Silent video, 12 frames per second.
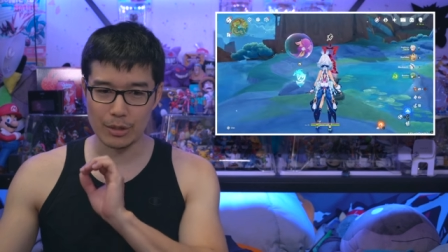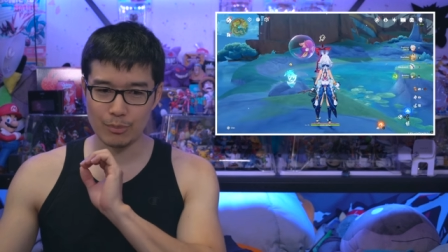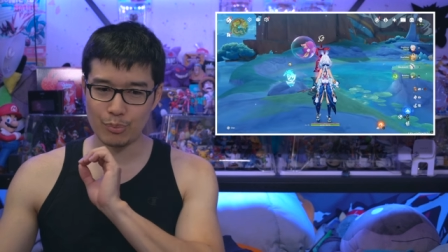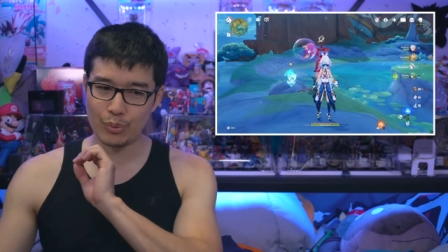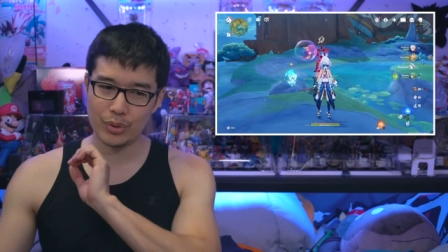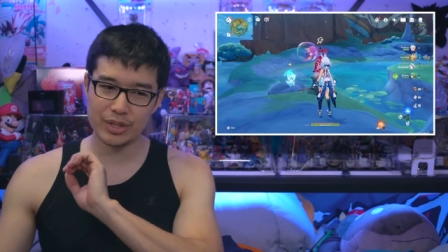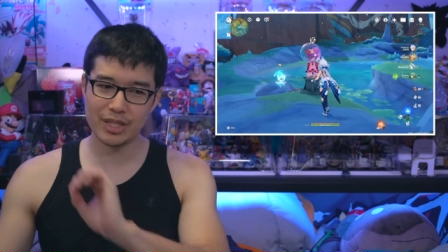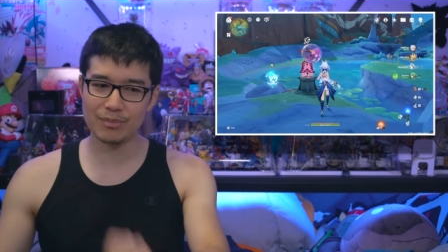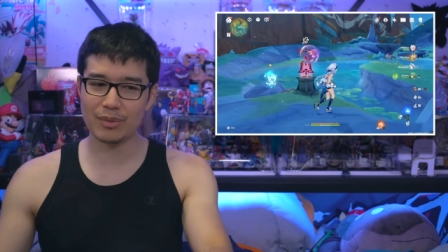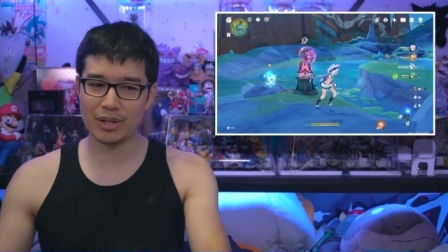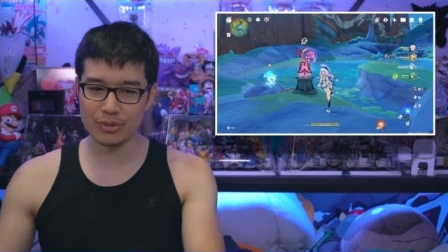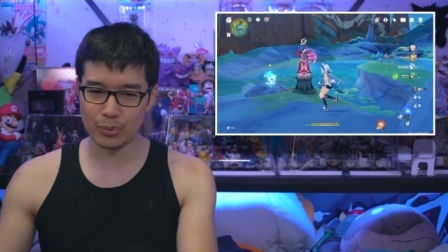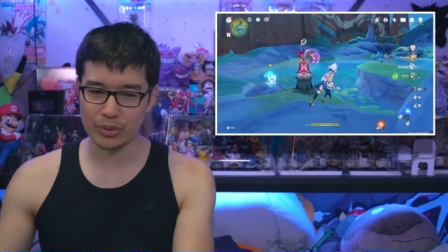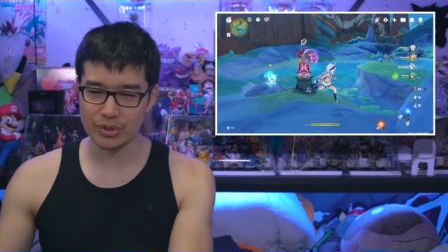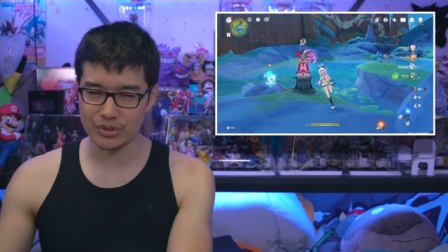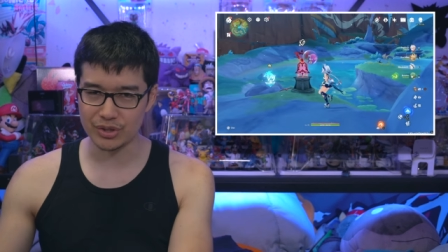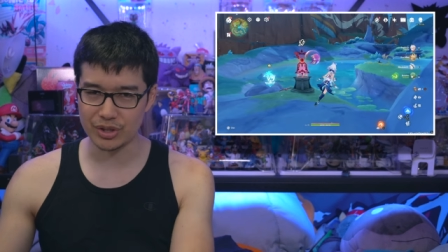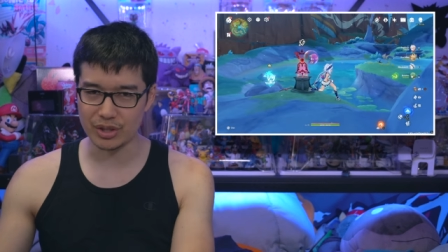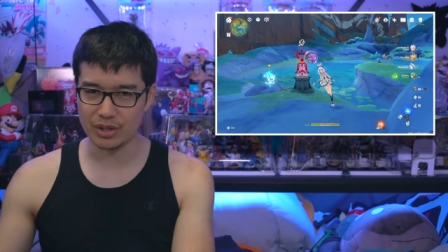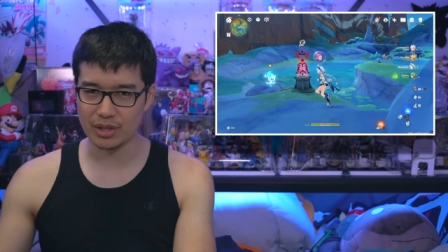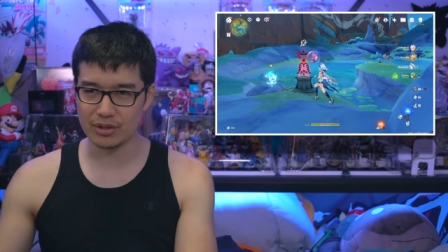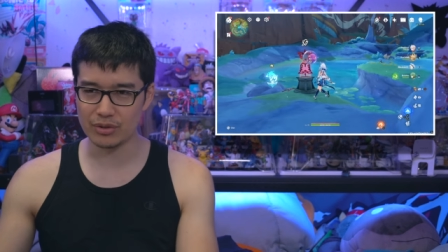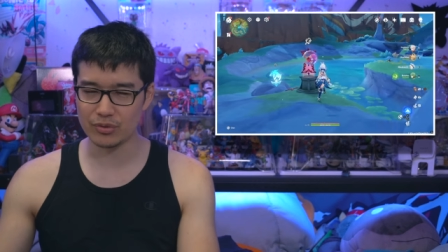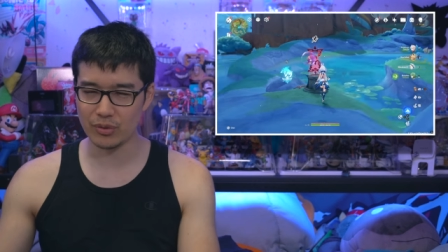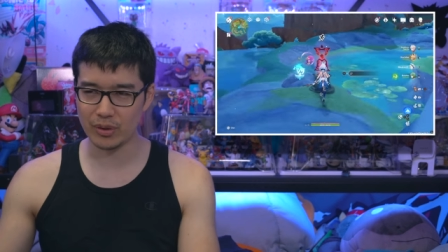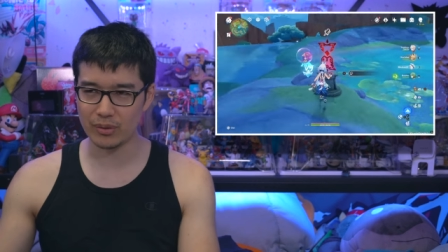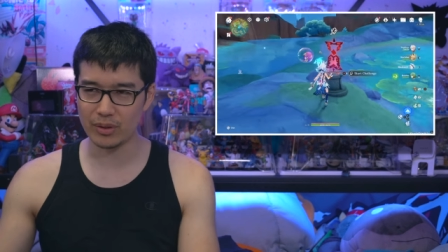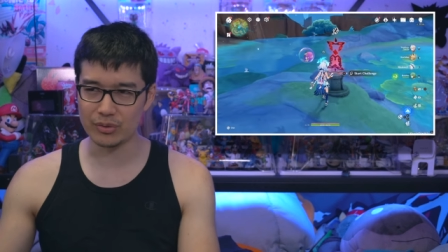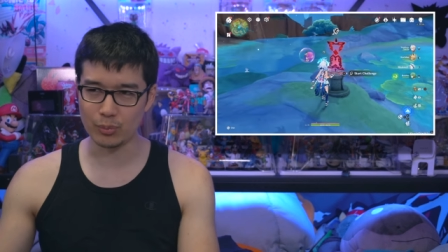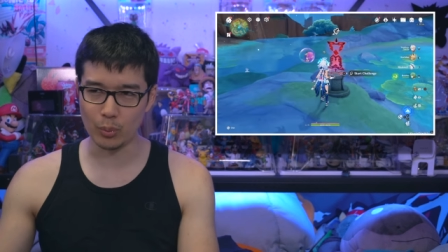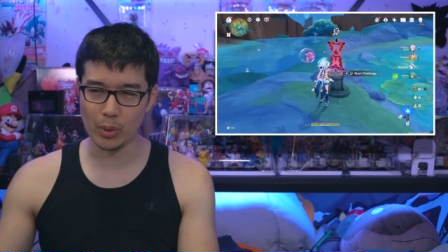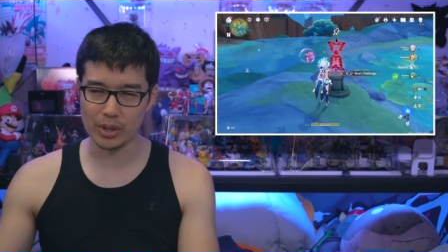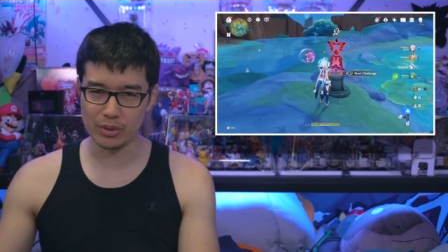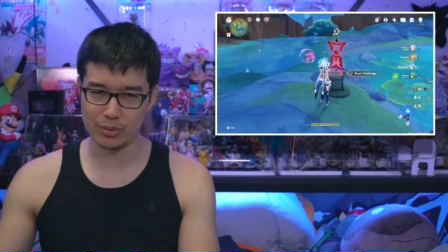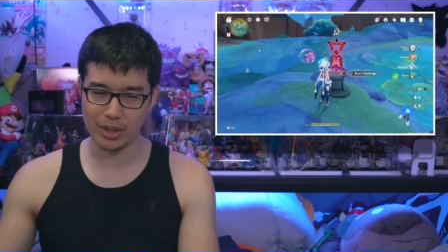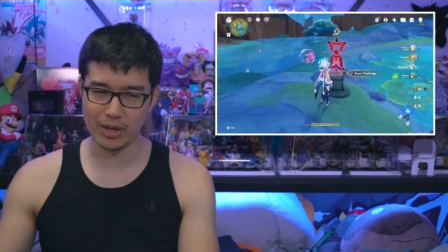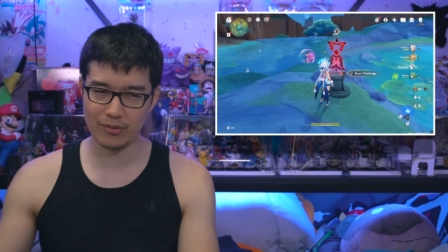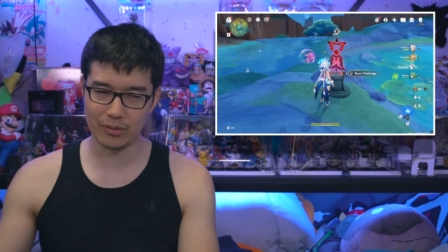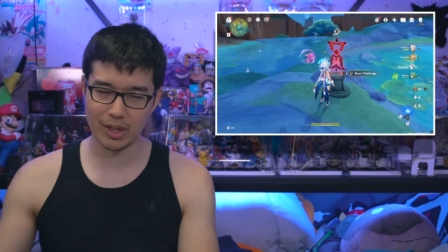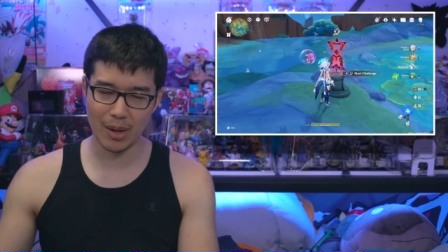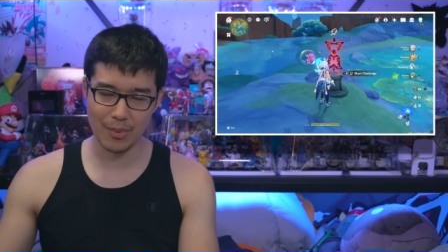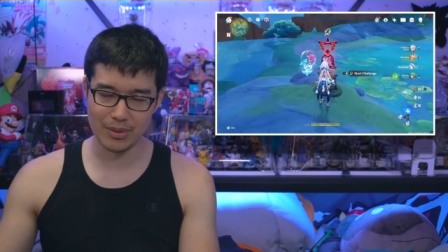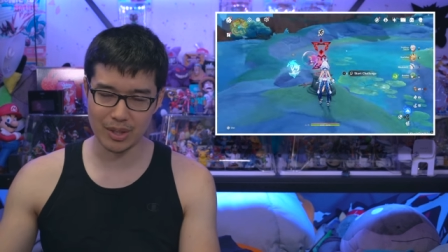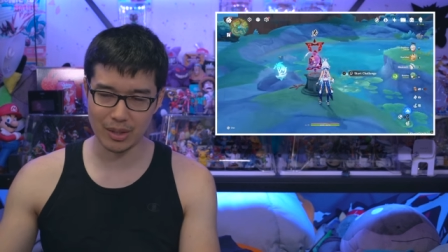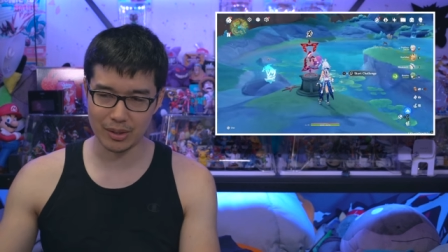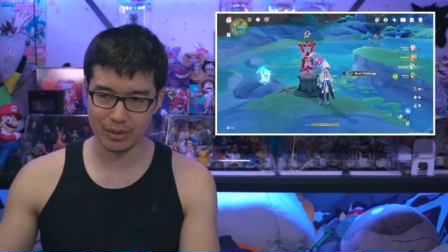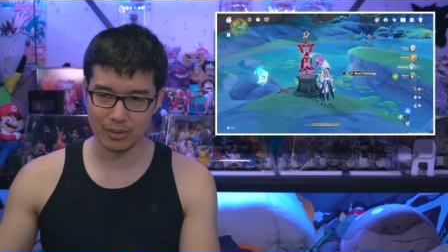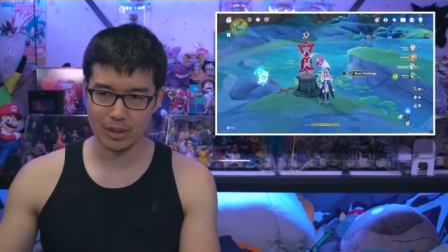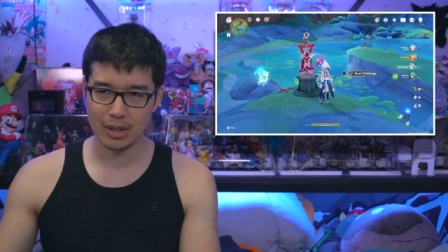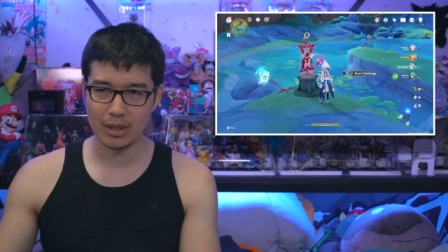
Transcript: pretty much what you see in the trailer is what you get for Capitano,